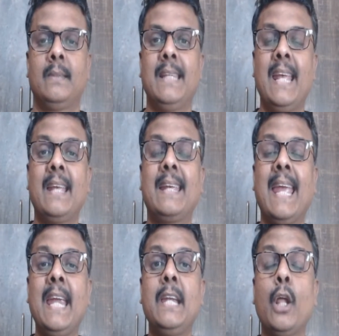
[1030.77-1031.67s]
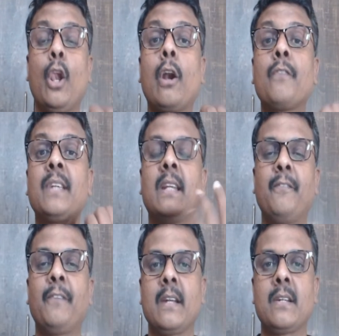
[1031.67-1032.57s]
They gained a lot of
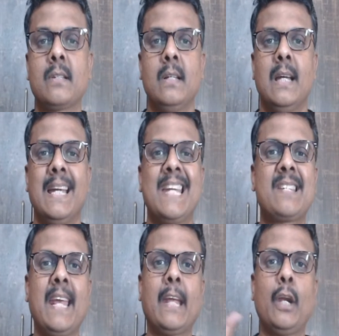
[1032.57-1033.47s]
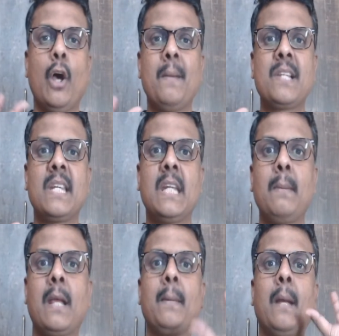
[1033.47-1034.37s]
significance. It's like a normal city
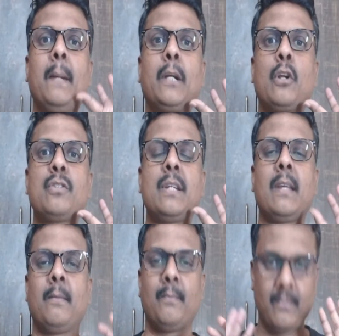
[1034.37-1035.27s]
becoming a metro city.